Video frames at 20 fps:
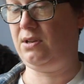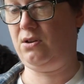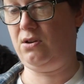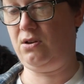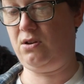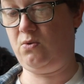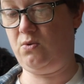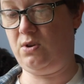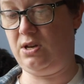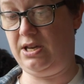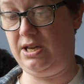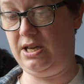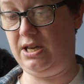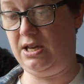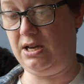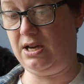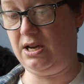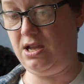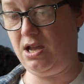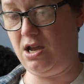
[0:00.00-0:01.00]
Oh
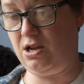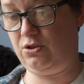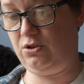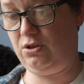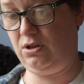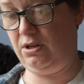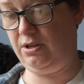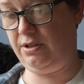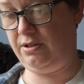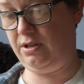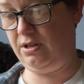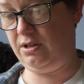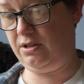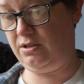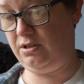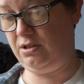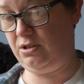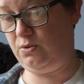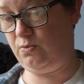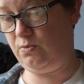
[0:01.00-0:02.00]
hey, I actually think
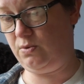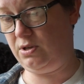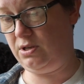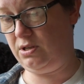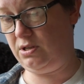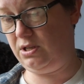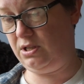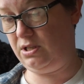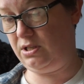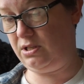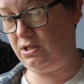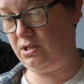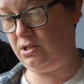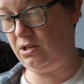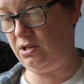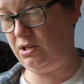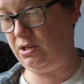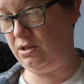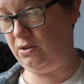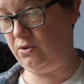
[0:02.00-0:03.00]
this one is
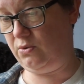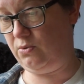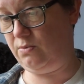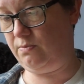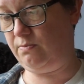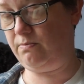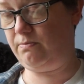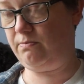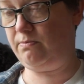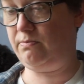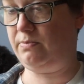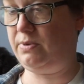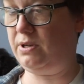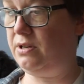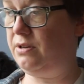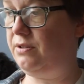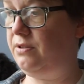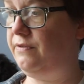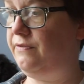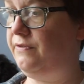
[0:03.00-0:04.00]
done
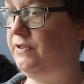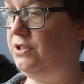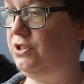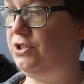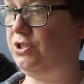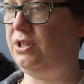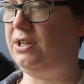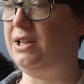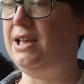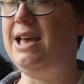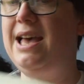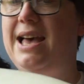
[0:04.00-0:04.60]
by the finishing.